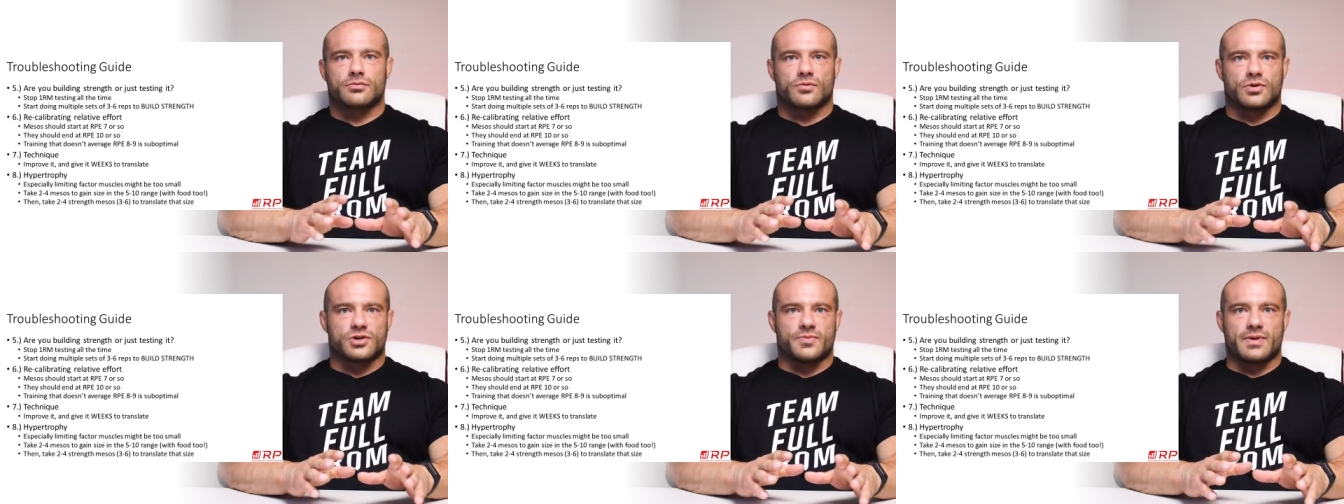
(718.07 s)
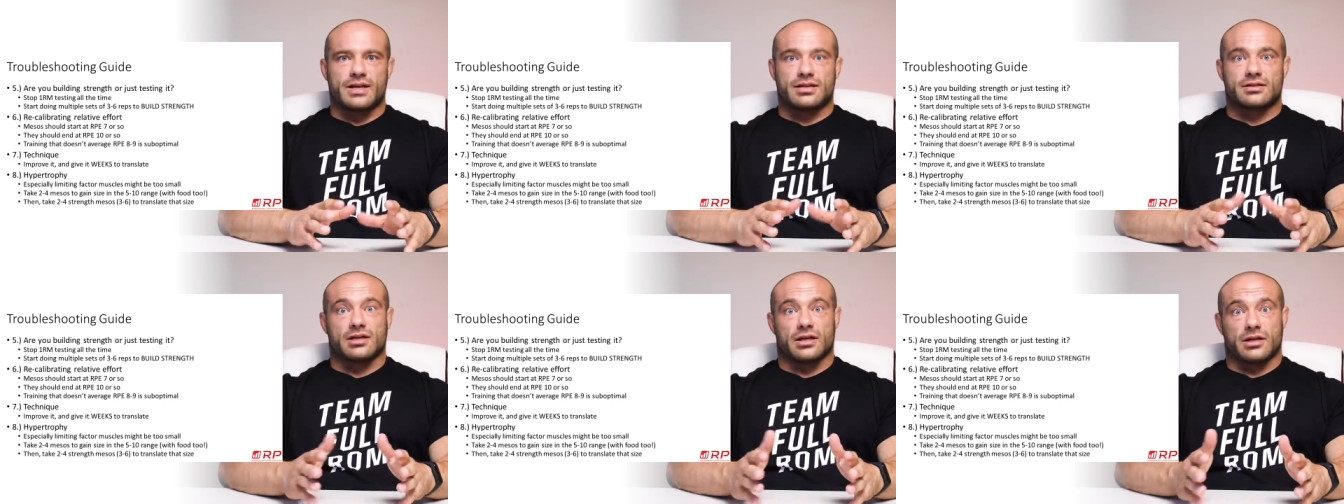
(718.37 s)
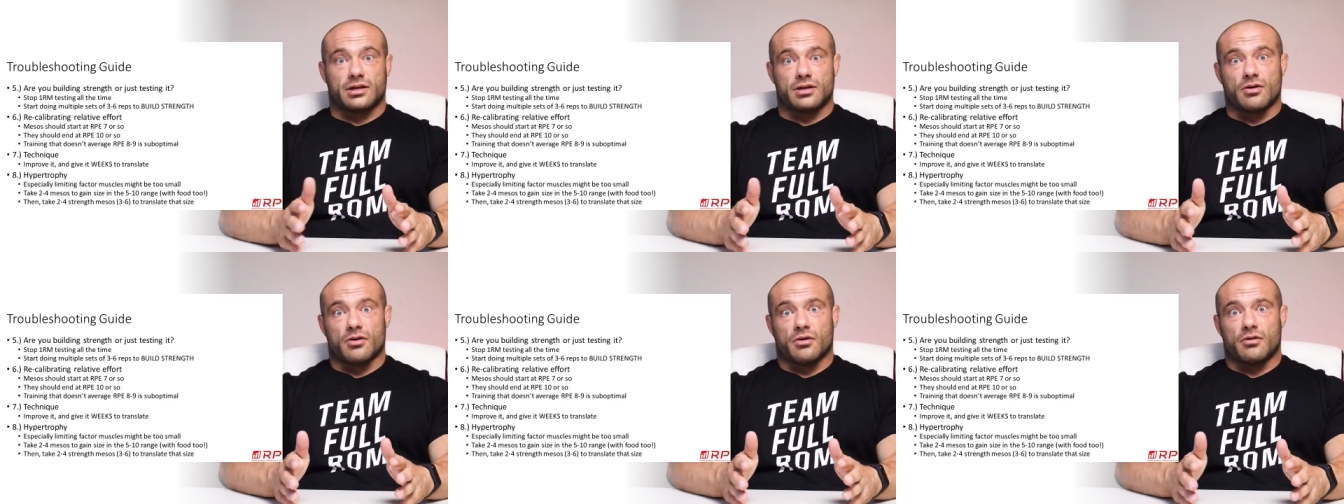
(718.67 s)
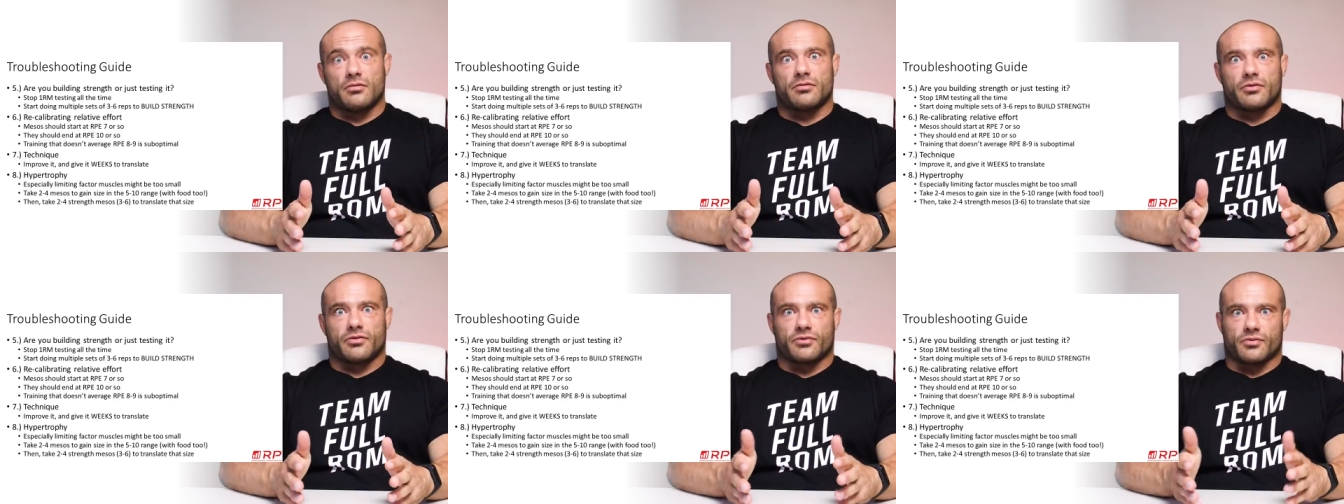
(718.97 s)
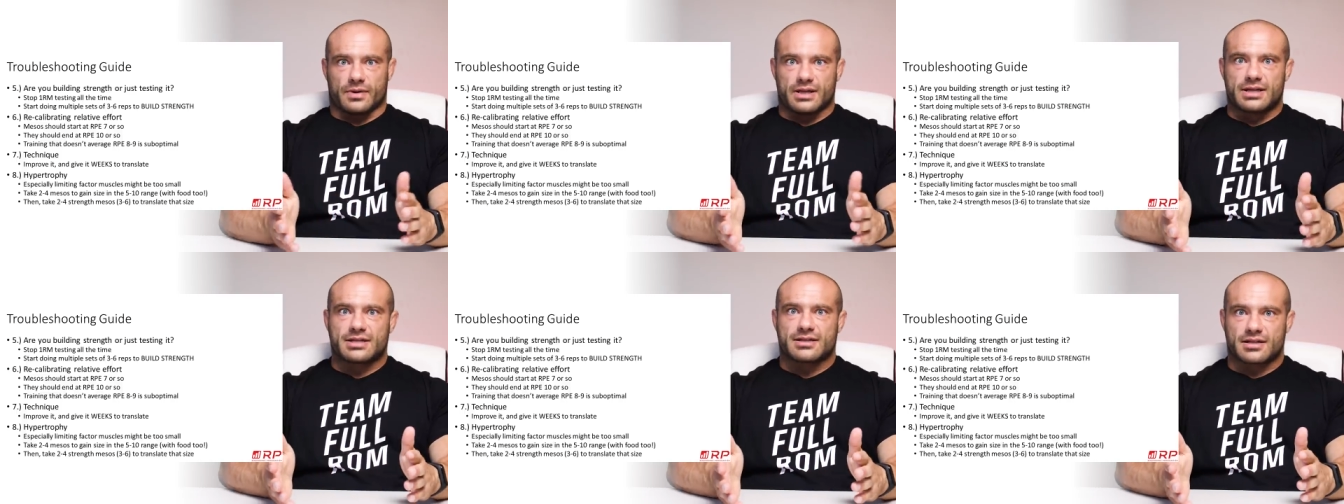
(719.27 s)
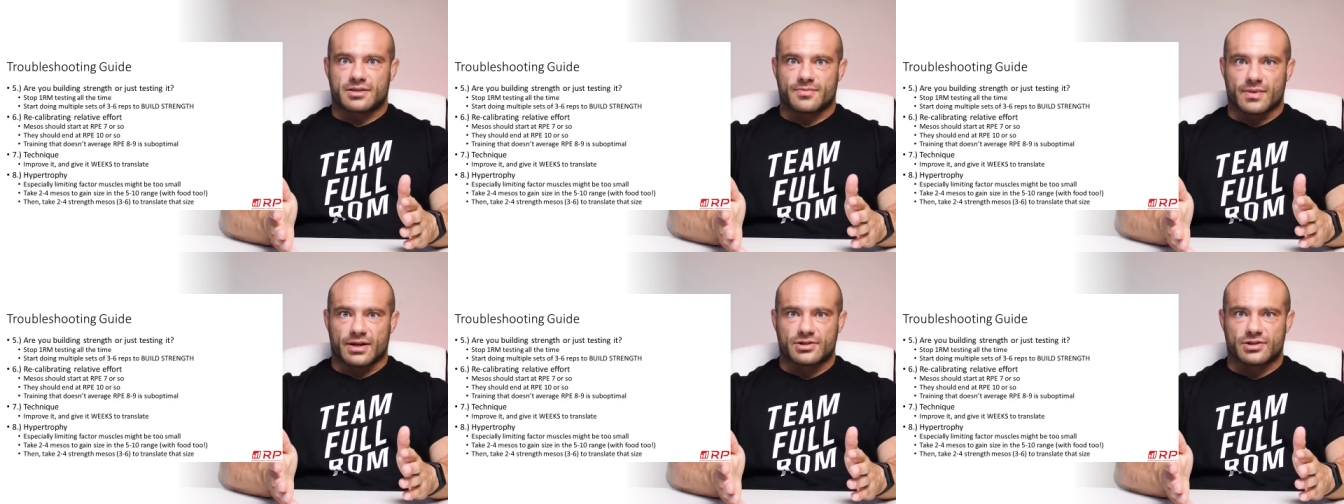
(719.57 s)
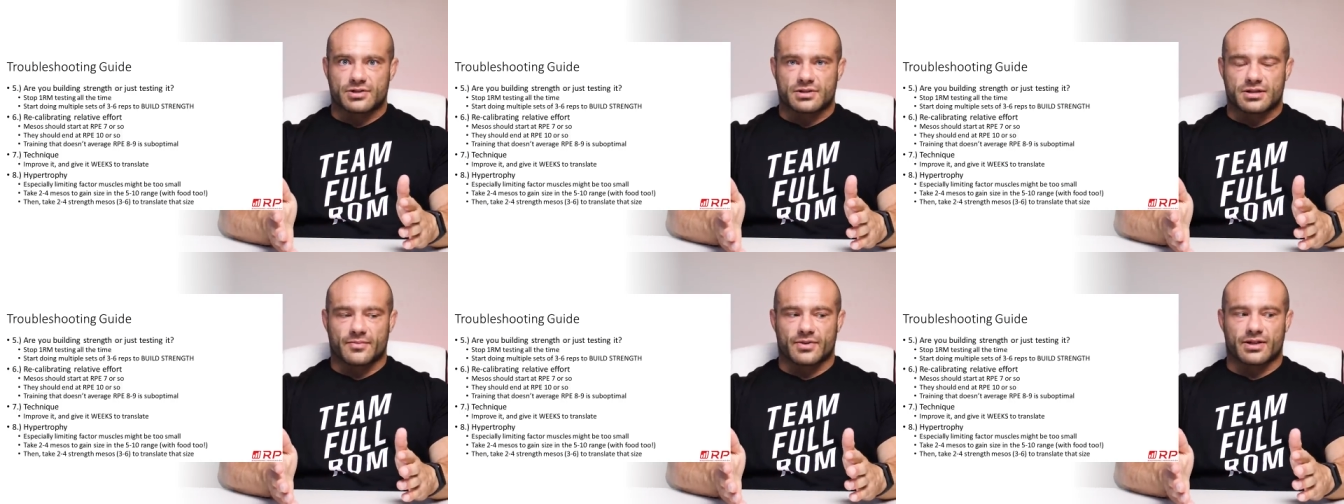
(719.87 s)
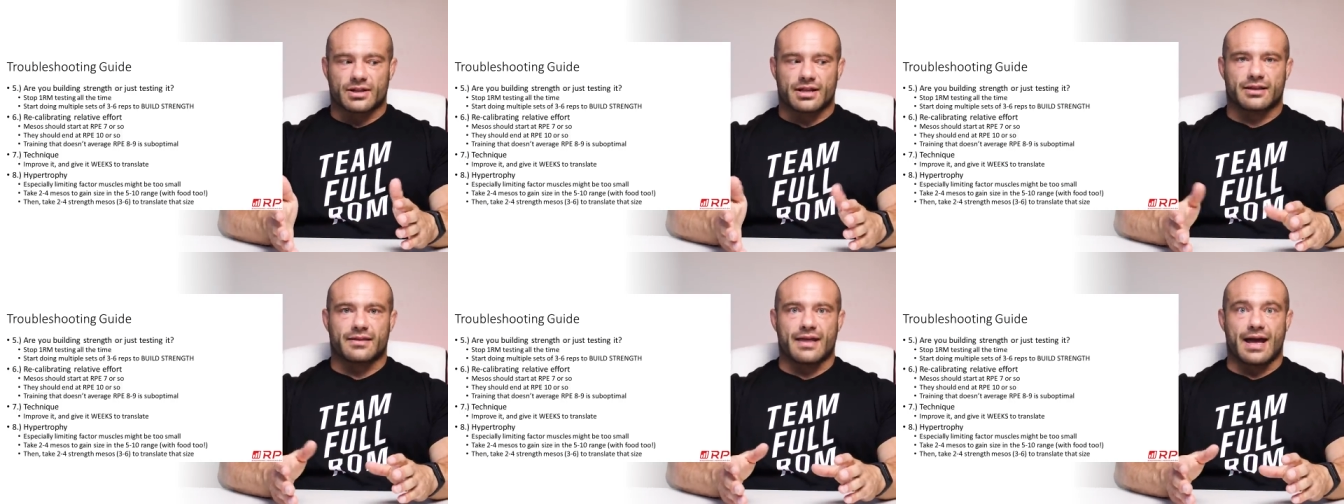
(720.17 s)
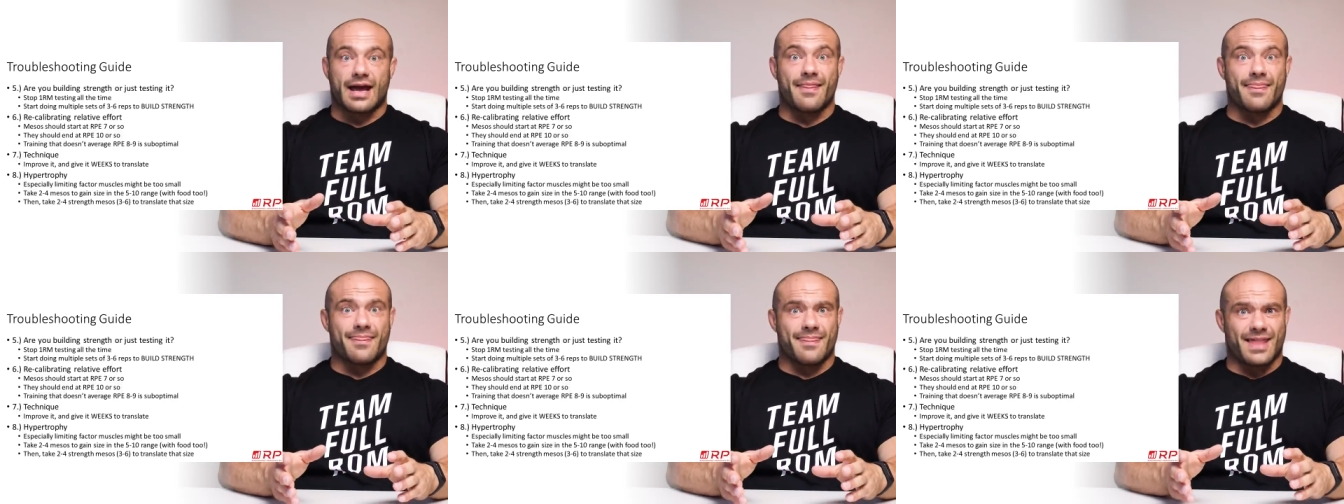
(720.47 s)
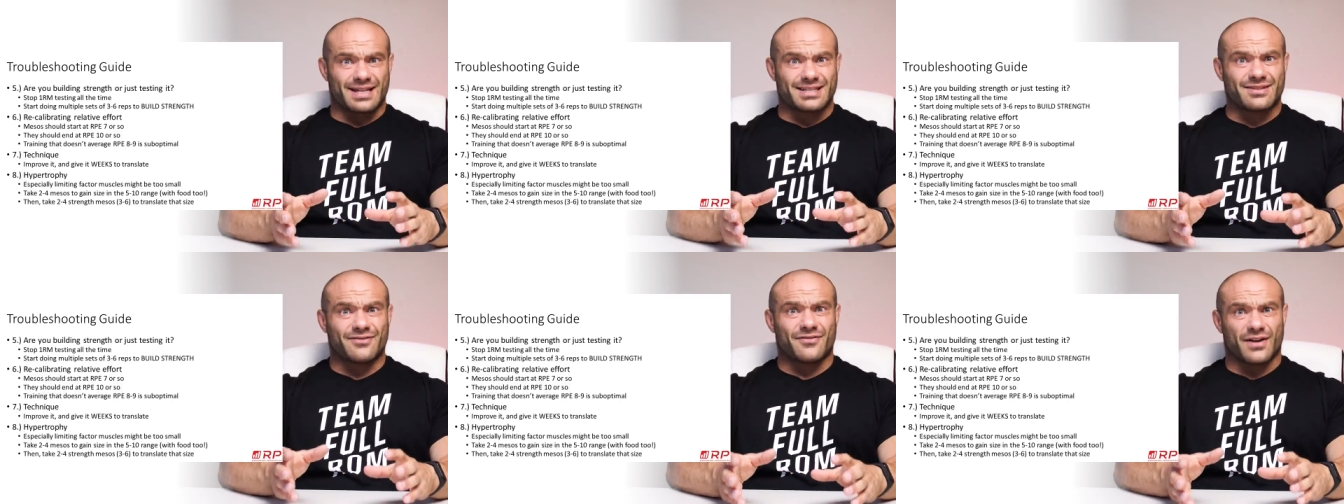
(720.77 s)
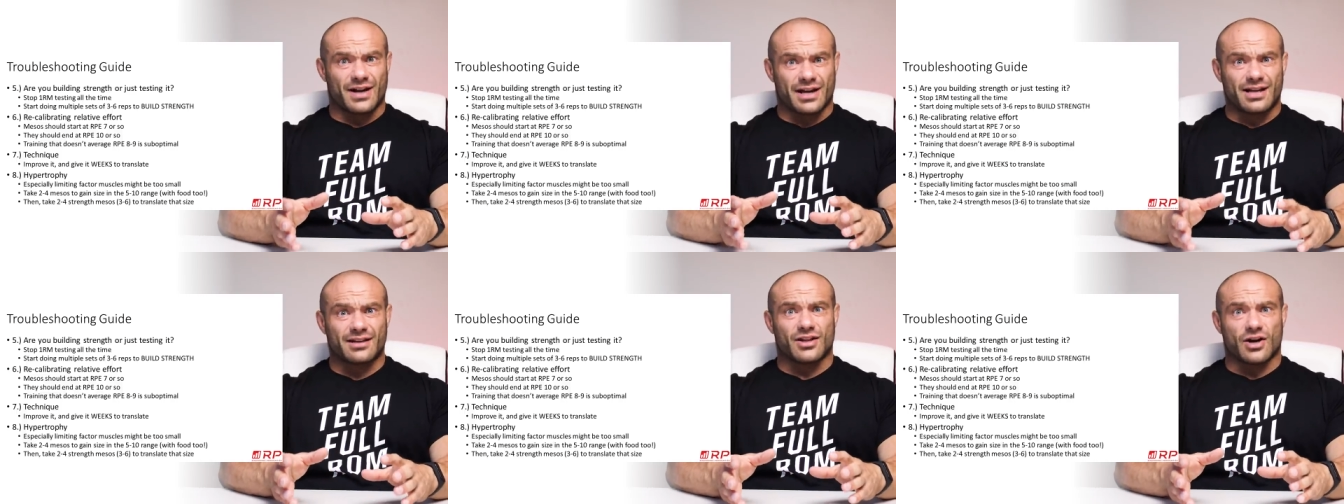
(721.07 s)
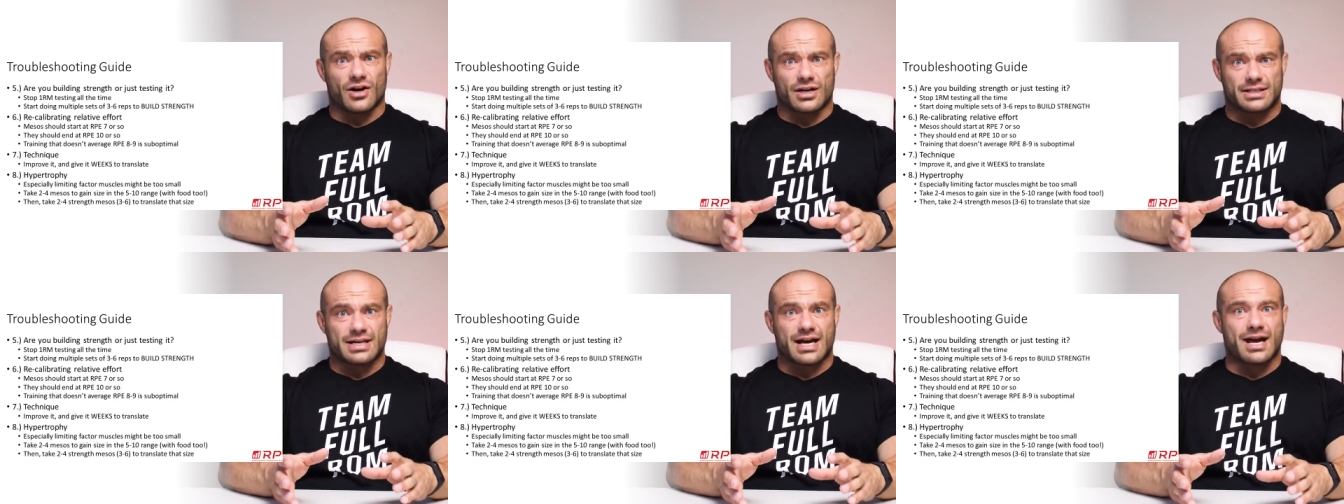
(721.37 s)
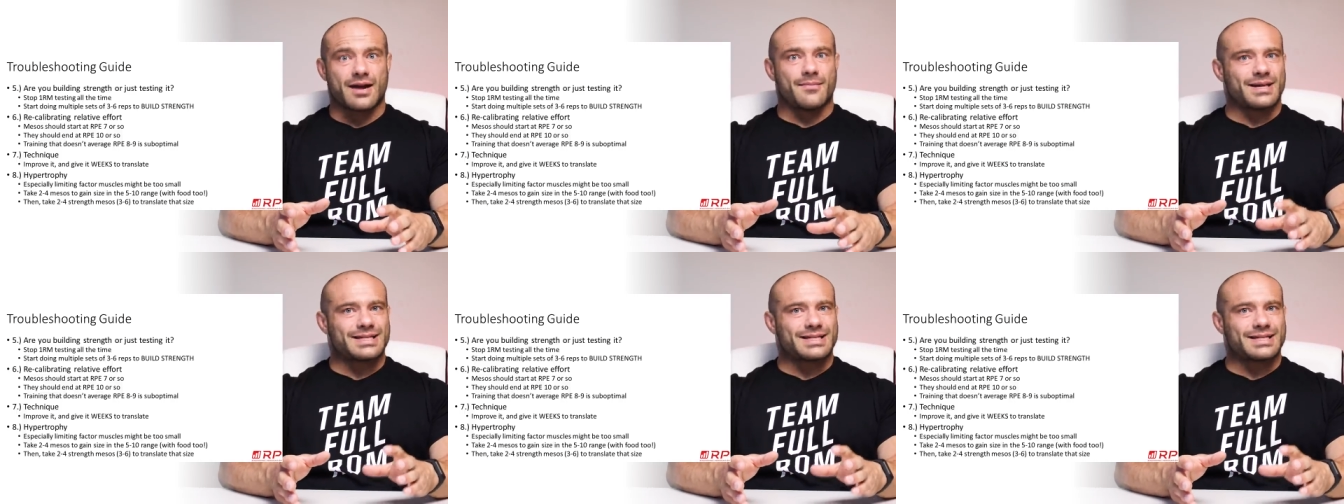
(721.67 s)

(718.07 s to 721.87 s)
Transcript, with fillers: which means like, you know, three to six months or something like that. That's a fucking long time.